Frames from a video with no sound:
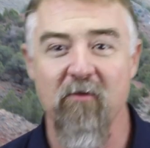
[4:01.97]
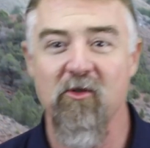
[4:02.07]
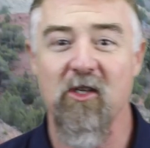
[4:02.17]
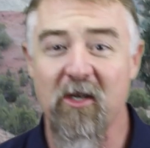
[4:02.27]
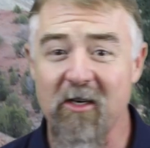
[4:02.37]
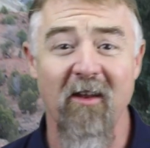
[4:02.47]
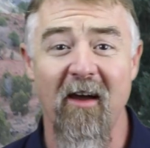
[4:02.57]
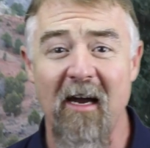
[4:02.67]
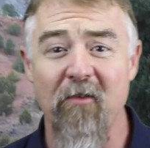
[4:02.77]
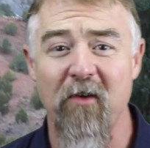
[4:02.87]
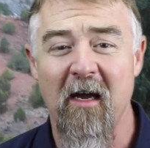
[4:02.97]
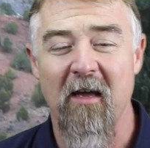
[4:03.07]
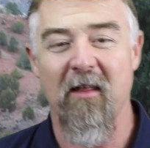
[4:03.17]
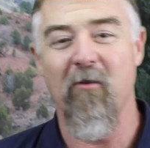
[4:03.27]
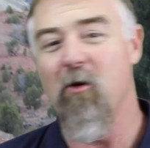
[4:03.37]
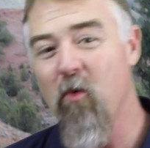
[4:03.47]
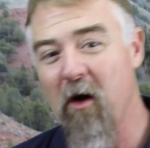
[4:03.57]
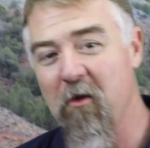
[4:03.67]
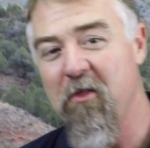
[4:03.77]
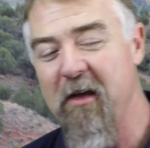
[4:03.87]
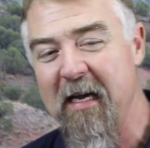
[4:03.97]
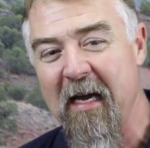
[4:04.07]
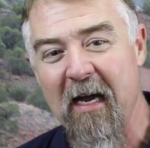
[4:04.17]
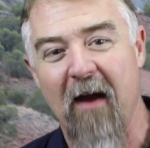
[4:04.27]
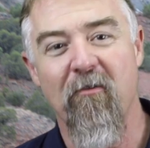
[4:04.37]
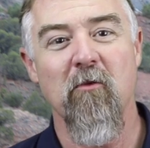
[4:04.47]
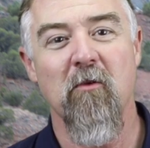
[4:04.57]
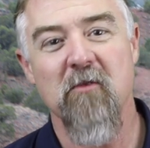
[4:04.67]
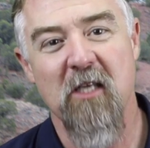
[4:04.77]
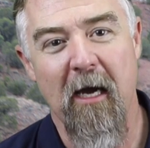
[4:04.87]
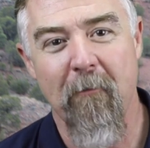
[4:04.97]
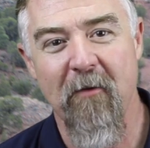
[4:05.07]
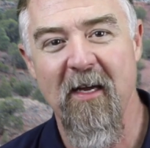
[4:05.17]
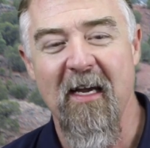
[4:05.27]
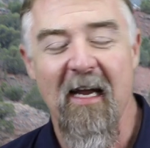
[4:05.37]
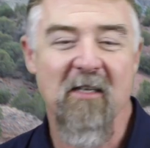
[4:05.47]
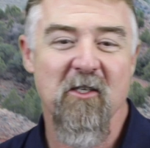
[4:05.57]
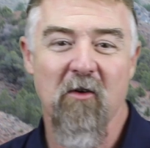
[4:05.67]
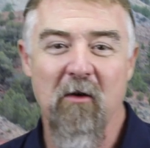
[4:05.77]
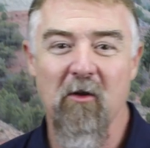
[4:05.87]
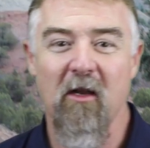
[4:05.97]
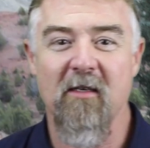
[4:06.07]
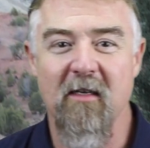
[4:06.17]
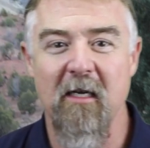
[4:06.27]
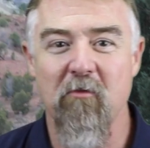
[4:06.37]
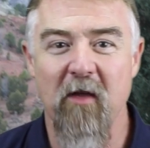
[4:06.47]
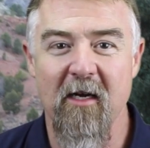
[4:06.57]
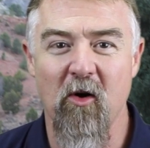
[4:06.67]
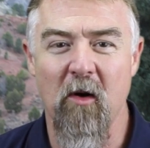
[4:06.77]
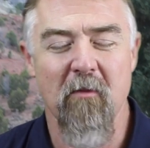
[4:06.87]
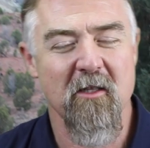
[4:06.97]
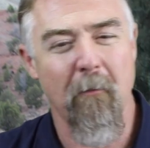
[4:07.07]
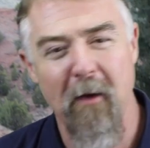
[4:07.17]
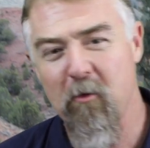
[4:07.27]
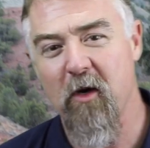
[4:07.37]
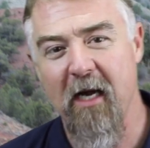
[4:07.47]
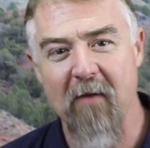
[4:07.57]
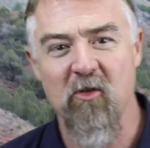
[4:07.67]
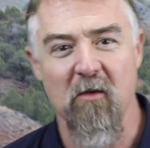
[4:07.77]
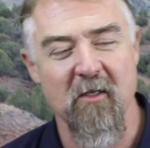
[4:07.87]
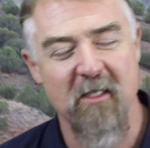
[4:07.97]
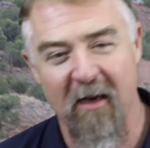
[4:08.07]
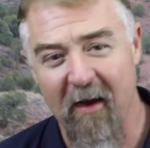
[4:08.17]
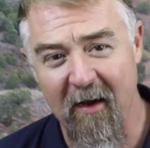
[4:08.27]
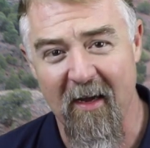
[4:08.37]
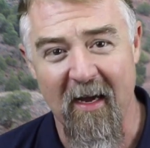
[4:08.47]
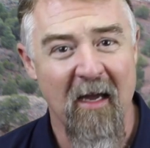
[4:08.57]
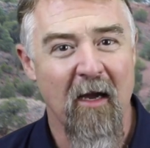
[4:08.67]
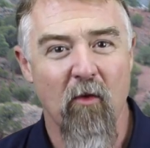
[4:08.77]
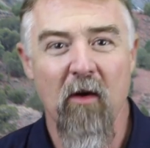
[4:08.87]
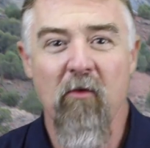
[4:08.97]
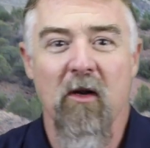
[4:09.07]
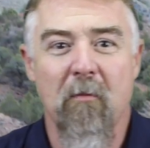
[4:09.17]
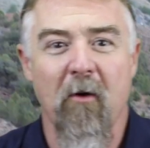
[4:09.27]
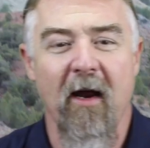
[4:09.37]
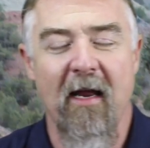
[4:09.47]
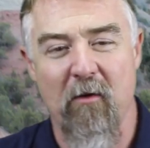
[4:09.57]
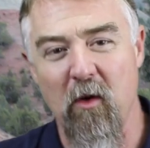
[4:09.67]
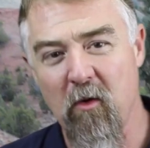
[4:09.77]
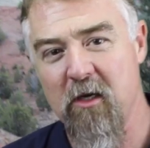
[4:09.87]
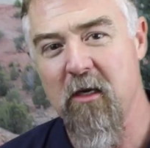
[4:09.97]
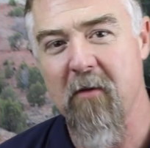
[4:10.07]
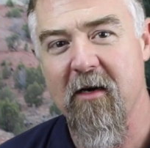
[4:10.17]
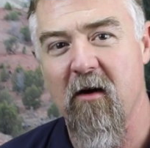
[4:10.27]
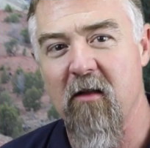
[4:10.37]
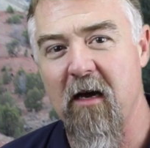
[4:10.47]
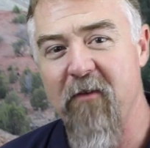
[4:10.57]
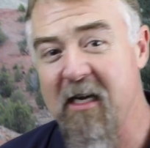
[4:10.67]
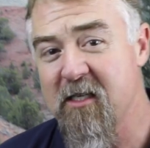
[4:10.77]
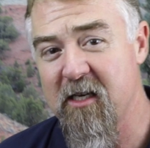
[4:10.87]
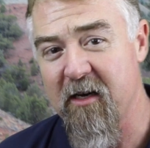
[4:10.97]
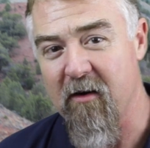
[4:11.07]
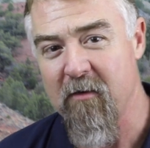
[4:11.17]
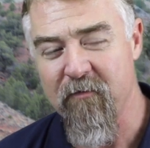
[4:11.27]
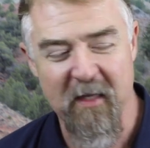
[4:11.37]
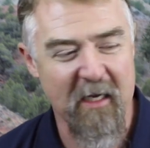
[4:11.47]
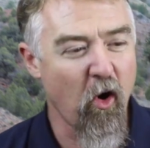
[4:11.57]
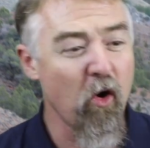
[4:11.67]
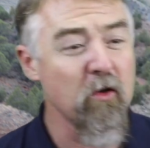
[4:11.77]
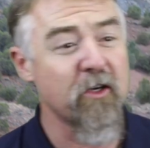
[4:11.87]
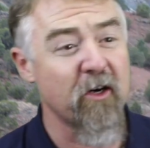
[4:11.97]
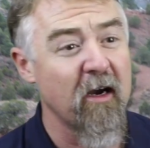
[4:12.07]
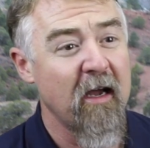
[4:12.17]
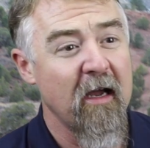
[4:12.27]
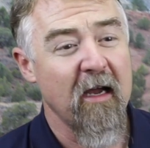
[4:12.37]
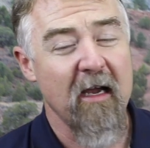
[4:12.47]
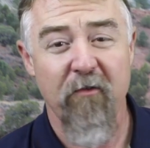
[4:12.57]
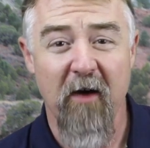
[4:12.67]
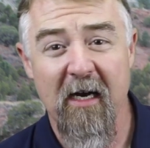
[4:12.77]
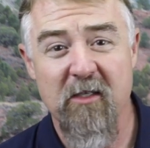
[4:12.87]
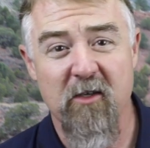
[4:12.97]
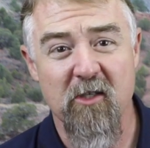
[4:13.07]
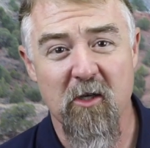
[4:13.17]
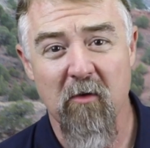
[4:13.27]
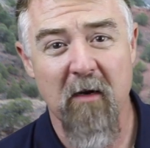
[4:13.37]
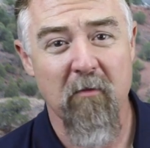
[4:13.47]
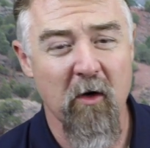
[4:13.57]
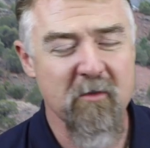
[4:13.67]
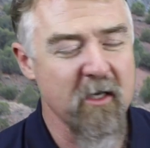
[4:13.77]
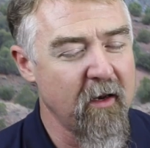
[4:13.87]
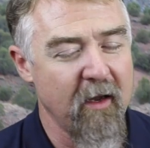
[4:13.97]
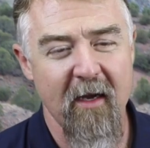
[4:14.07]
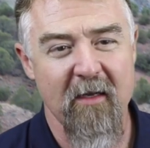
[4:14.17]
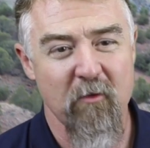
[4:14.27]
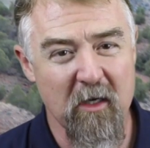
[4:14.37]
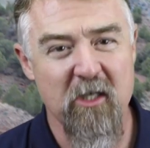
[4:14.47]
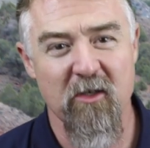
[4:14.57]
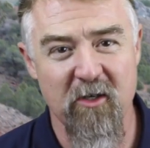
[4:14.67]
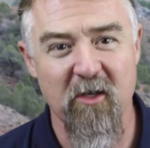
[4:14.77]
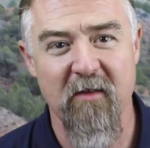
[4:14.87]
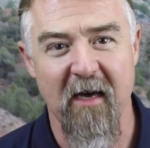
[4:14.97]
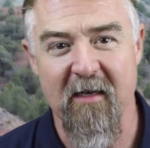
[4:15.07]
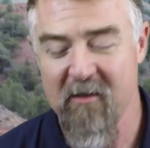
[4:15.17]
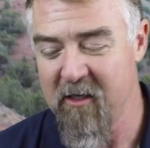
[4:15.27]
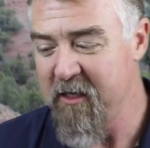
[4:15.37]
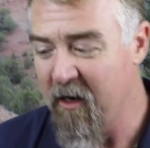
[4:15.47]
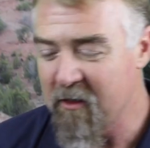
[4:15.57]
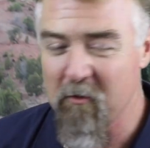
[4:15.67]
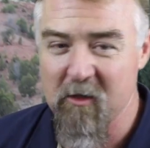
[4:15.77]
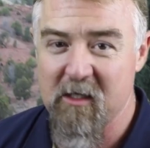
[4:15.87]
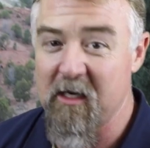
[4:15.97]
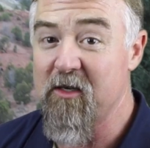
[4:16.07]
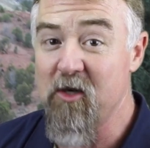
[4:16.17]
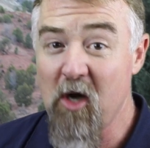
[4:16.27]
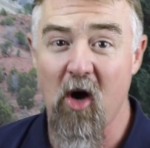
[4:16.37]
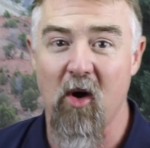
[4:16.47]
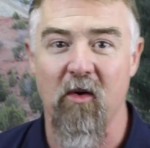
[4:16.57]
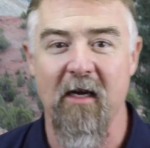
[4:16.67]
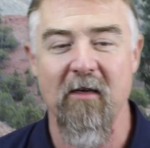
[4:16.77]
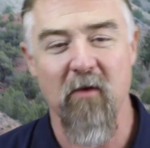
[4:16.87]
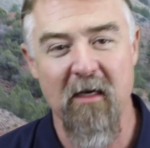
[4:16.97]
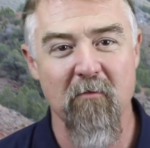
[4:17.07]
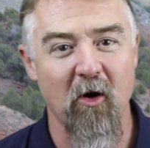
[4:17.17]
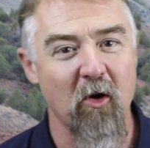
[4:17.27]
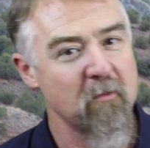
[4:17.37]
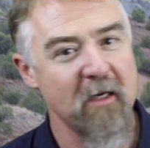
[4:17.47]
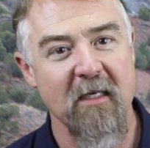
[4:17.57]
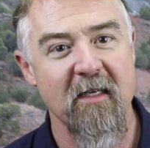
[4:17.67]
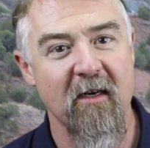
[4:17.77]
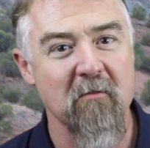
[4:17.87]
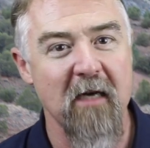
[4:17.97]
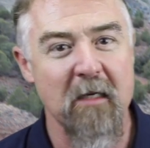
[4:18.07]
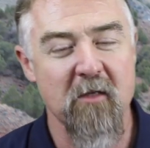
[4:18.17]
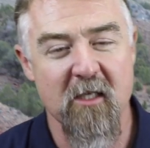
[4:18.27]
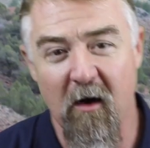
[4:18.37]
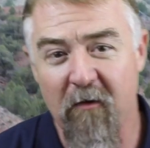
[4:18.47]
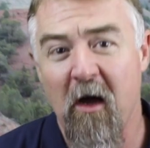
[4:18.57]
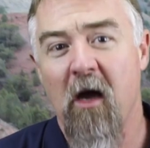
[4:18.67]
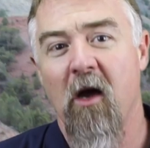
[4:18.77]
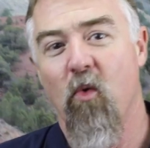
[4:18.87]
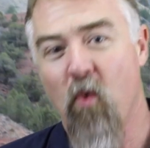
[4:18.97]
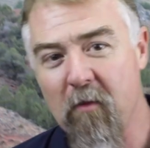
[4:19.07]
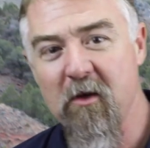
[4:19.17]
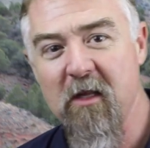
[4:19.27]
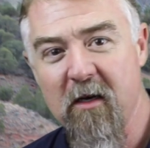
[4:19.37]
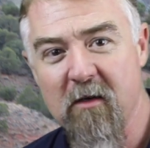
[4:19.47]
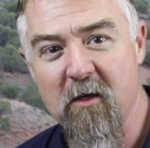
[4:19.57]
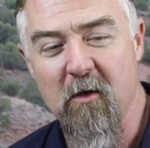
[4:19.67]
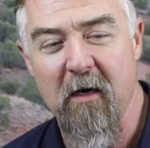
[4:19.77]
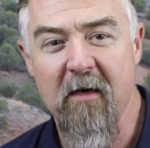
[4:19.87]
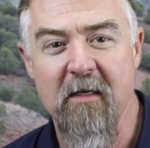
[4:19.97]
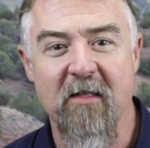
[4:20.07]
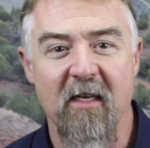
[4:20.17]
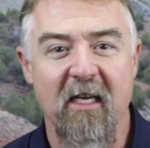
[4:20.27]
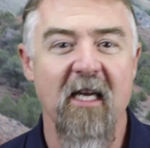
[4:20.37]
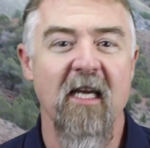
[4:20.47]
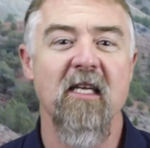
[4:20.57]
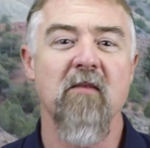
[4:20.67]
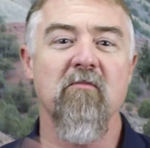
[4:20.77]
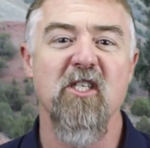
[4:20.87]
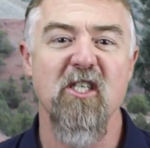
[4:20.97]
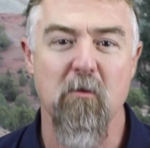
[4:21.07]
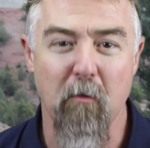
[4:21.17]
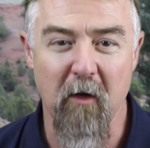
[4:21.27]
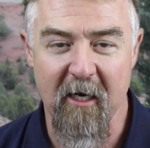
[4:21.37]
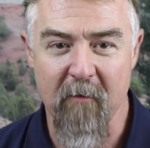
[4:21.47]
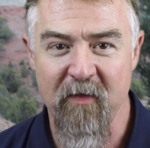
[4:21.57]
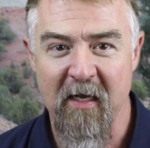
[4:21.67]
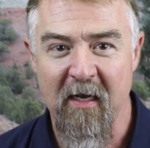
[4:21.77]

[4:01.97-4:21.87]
It was a good life. They were wealthy. Everyone was happy. And so he would like to keep that going. But the people came to him and said, Hey, we want a break. We want you to make our life easier. The older advisors to Rehoboam said, Hey, we should do that. The younger one said, No. And Rehoboam, being a young man himself, went with the younger crowd and the kingdom split.